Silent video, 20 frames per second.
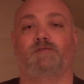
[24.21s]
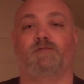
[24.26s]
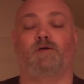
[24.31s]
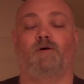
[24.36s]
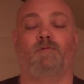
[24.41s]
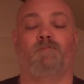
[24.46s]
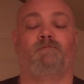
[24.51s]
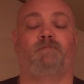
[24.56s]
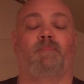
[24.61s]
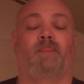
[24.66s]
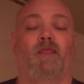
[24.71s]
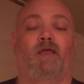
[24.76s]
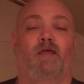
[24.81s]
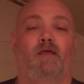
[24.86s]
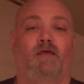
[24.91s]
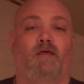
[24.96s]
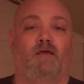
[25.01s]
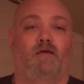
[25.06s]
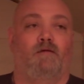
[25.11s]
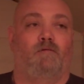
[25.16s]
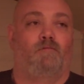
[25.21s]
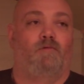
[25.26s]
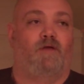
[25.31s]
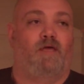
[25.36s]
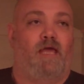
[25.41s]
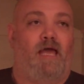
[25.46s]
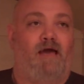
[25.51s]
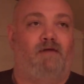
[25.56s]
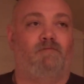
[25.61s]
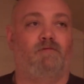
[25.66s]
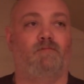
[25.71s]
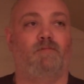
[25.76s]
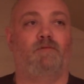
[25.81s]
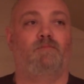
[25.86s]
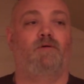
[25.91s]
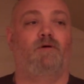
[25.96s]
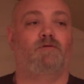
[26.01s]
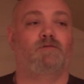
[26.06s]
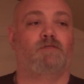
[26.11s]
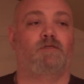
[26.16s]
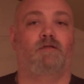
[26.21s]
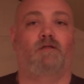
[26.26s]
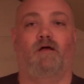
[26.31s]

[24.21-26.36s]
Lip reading: So we haven't been posting